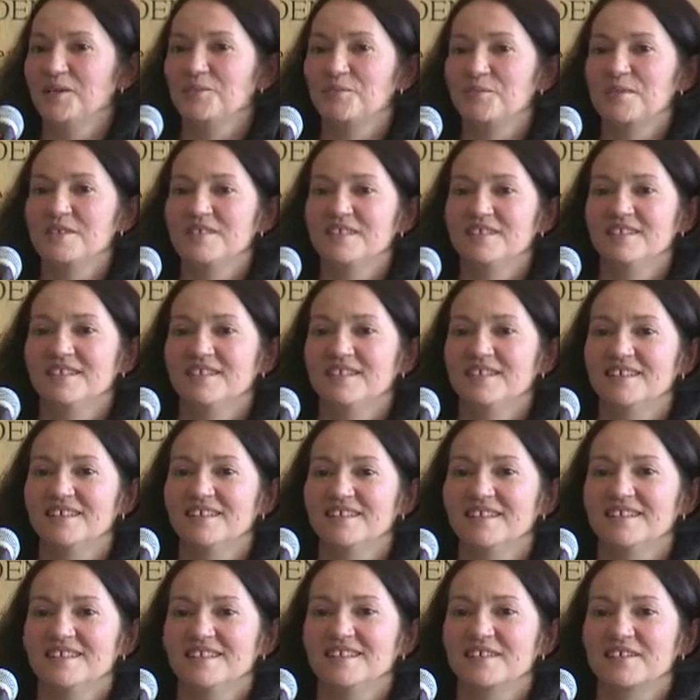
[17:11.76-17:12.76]

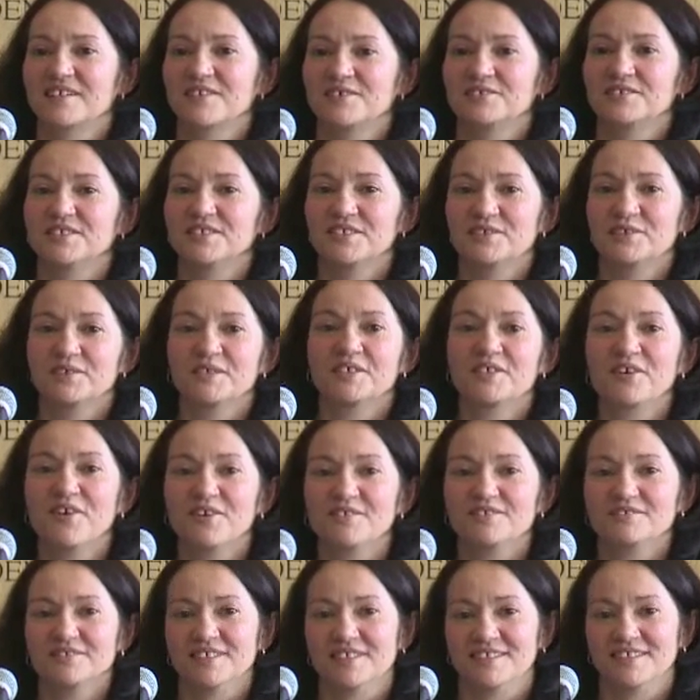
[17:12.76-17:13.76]
we continue in
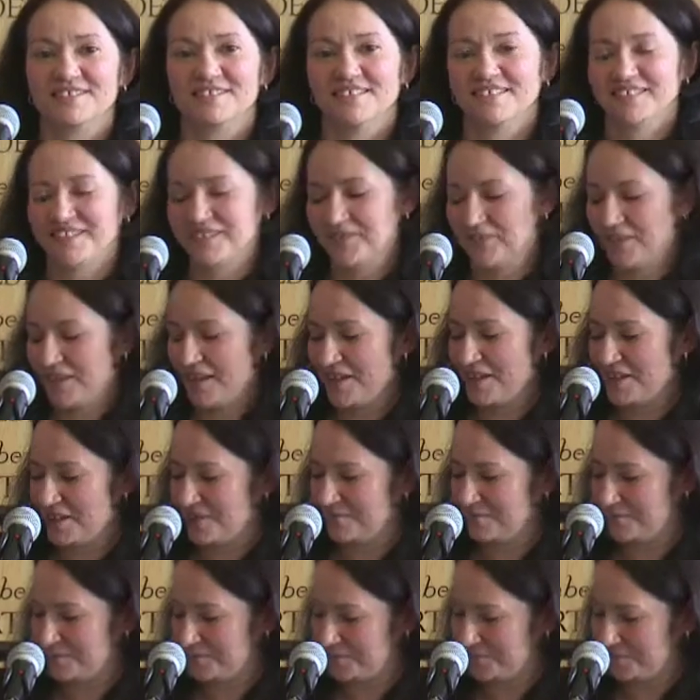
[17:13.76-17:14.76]
contact. Thank you.